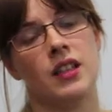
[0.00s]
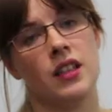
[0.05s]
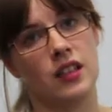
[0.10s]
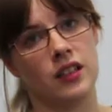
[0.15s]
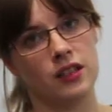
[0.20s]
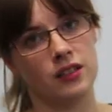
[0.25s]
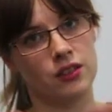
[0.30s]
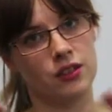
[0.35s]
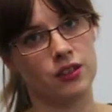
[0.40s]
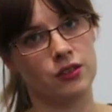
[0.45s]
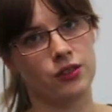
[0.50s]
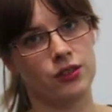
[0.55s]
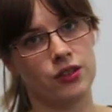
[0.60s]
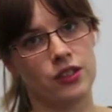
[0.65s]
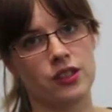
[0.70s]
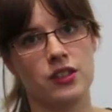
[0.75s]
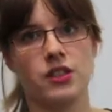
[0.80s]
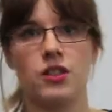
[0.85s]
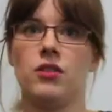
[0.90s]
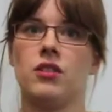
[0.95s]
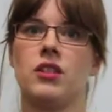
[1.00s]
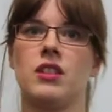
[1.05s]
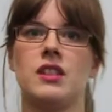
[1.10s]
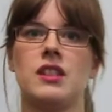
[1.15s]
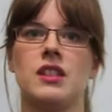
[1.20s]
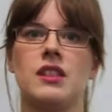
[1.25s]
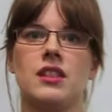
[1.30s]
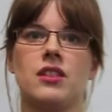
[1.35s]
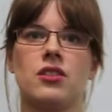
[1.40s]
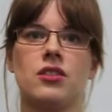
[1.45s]
included so you can
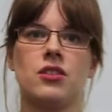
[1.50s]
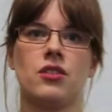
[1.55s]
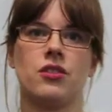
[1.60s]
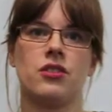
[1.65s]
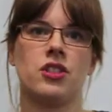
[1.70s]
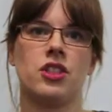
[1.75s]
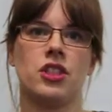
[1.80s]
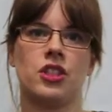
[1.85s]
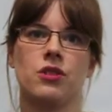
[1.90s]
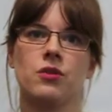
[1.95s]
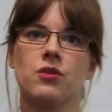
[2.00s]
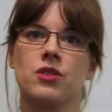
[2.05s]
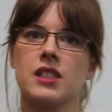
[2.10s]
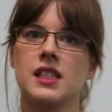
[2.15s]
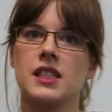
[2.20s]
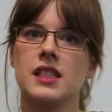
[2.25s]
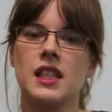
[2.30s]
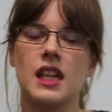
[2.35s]
stick your children's